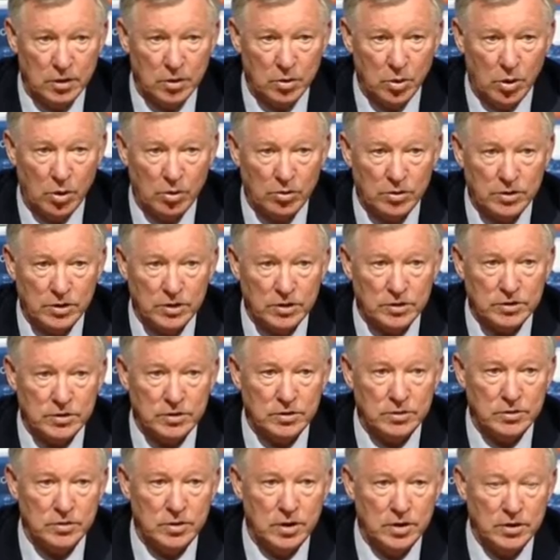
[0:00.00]
qualities
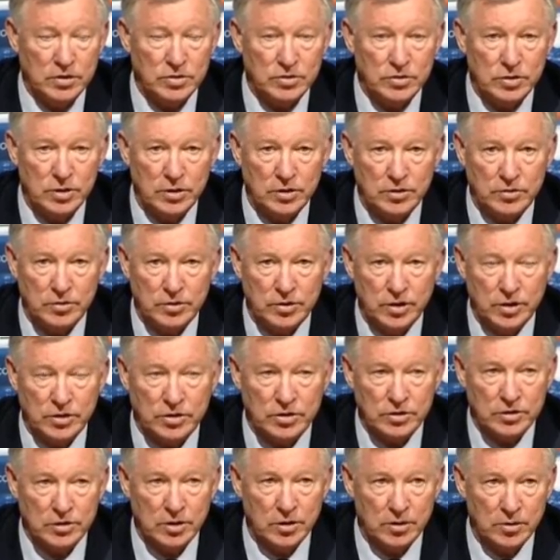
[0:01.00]
and history and
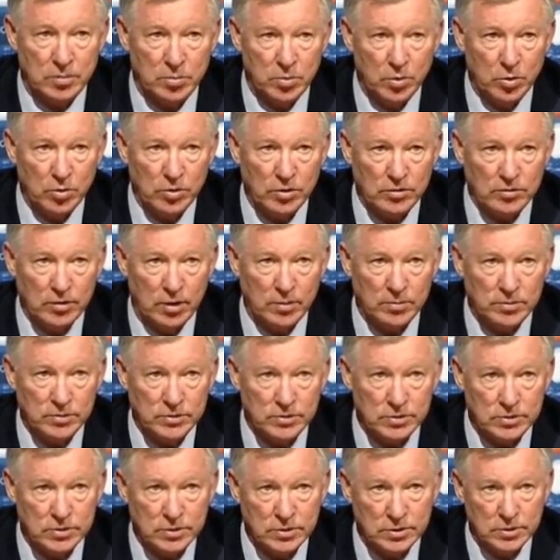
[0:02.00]
traditions of both
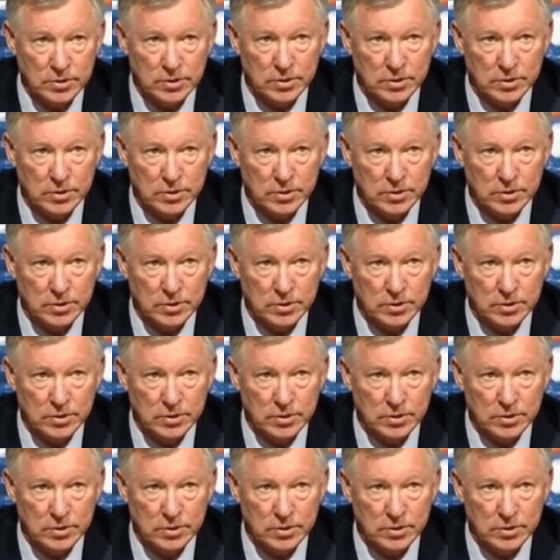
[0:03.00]
clubs.